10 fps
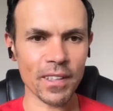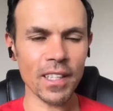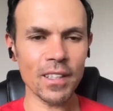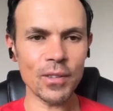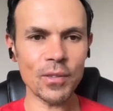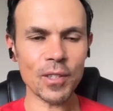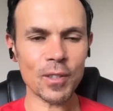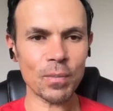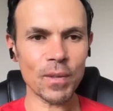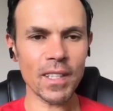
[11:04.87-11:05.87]
Can you
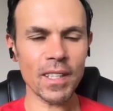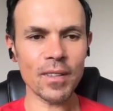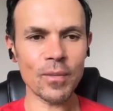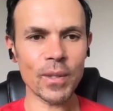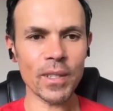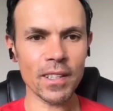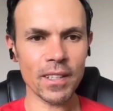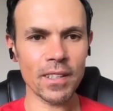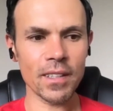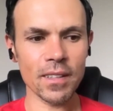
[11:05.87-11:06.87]
explain what it
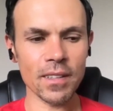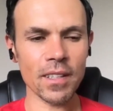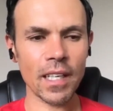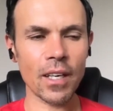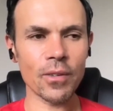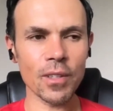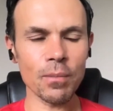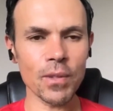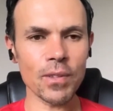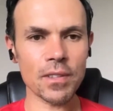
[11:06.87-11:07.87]
is and how it can
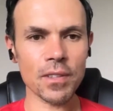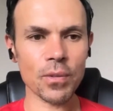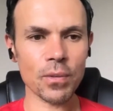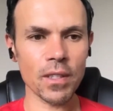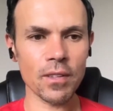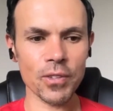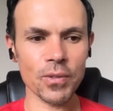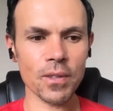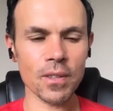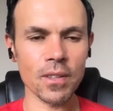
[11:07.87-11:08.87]
be used as a creative
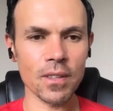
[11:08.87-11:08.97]
tool?